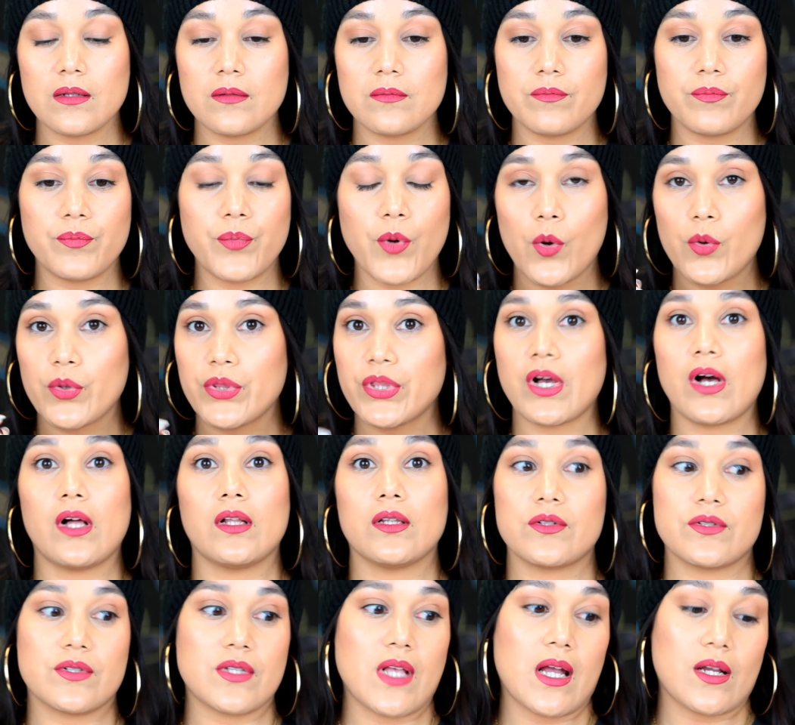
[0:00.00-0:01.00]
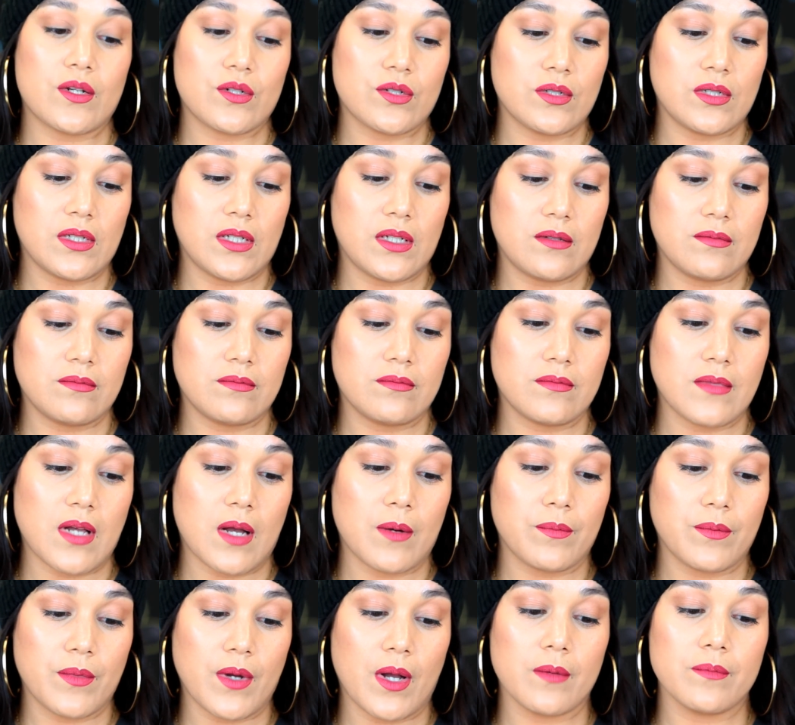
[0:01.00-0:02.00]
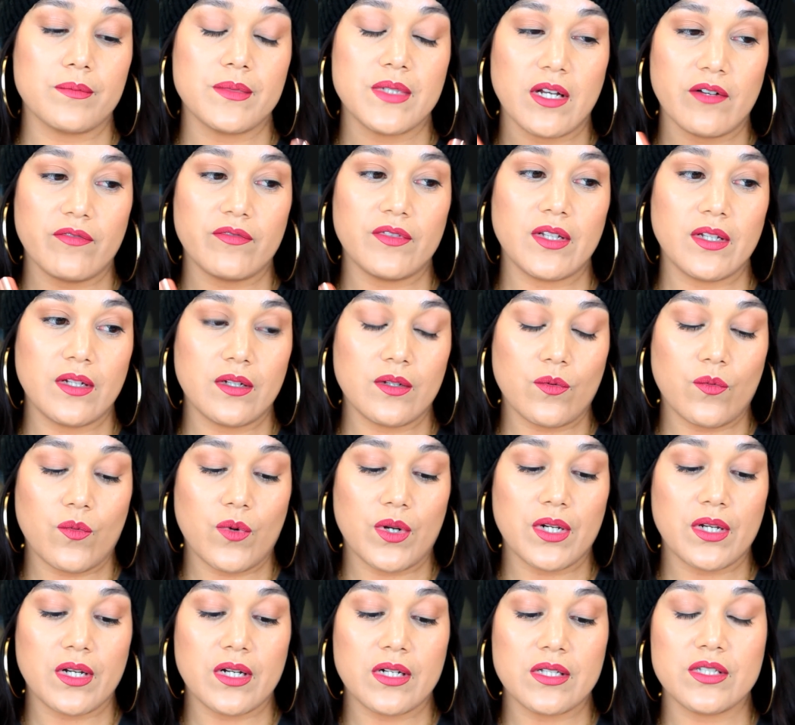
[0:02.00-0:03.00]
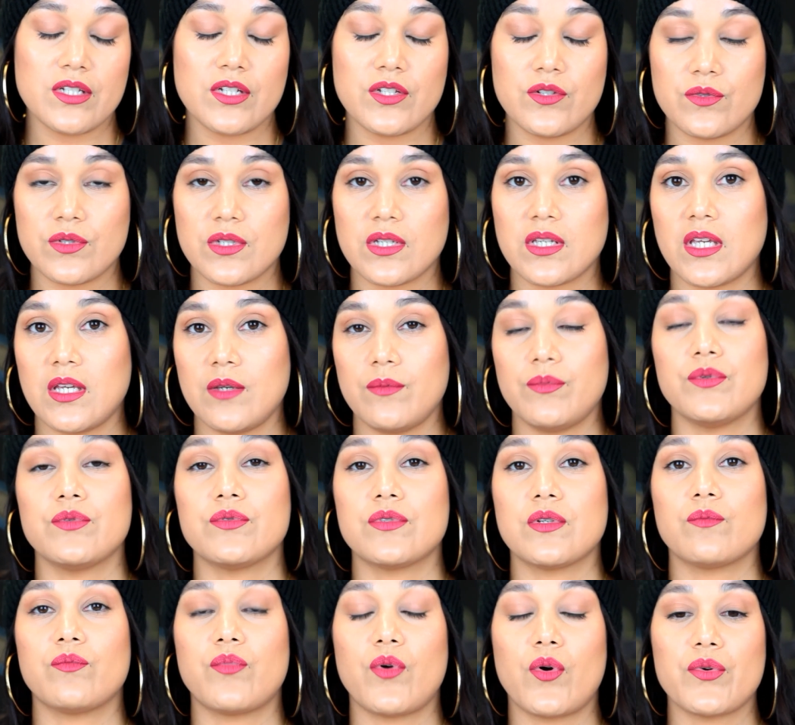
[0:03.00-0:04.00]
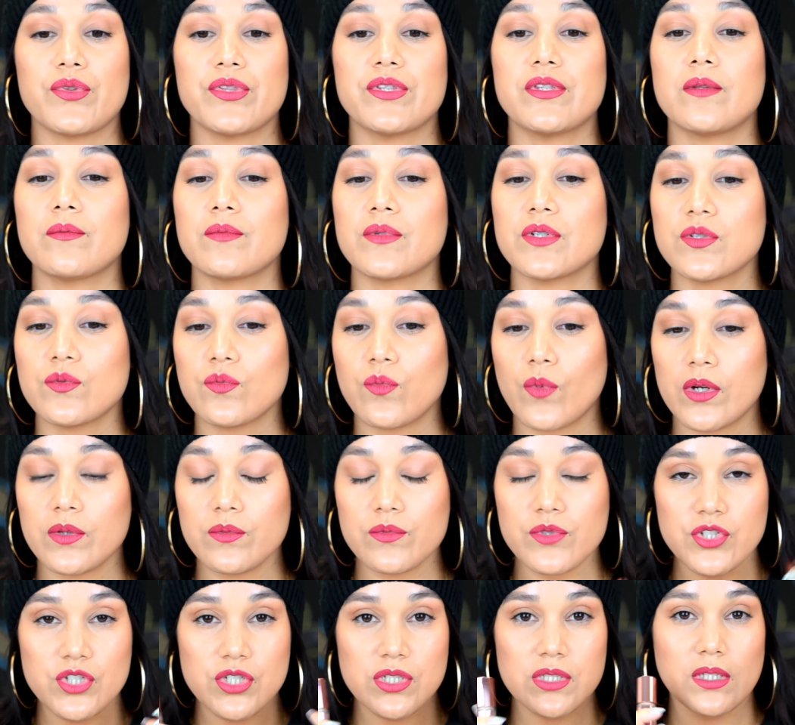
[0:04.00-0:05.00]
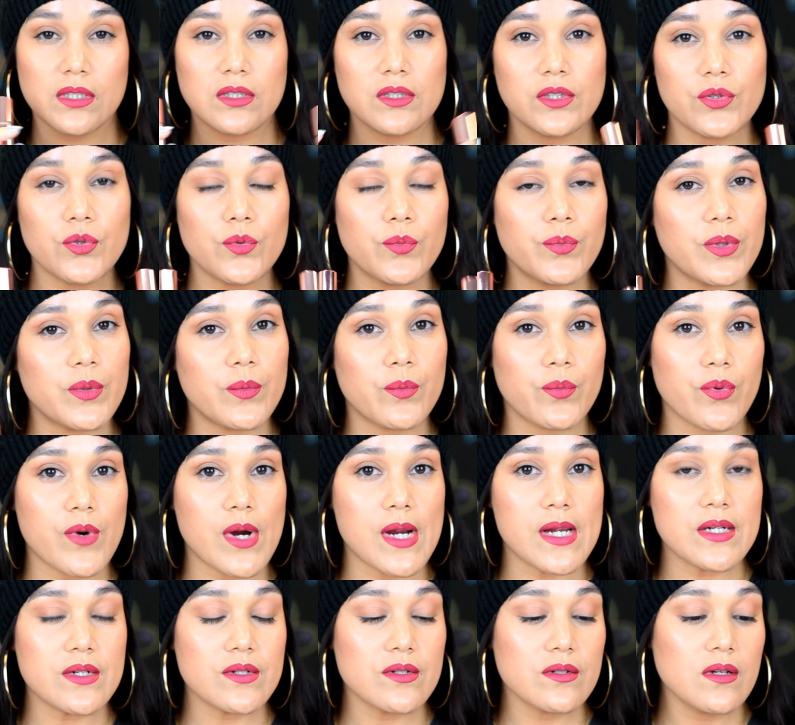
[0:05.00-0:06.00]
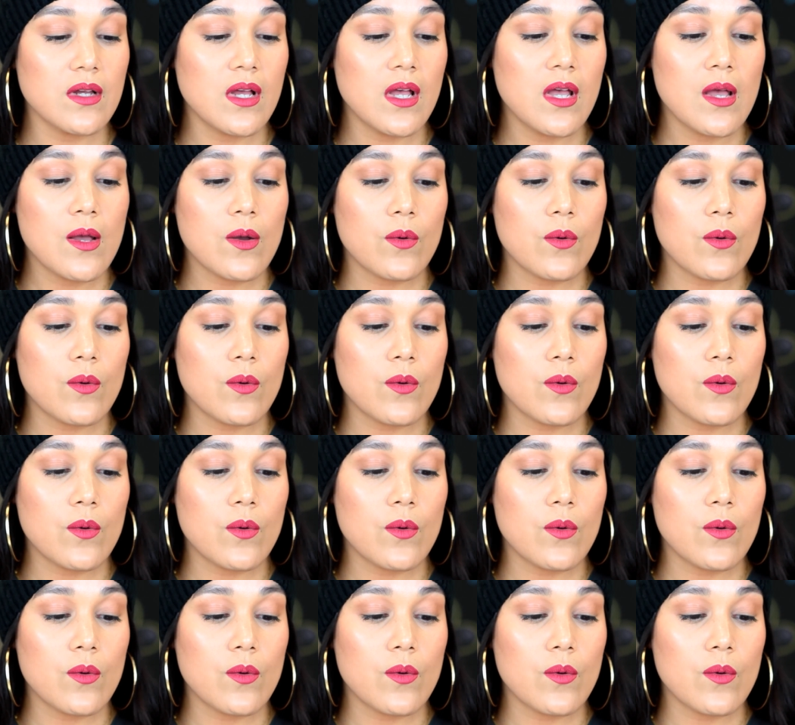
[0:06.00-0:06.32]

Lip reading: Both colors, actually. I'm definitely going to want to continue to keep using both of them, because one was just a little bit brighter,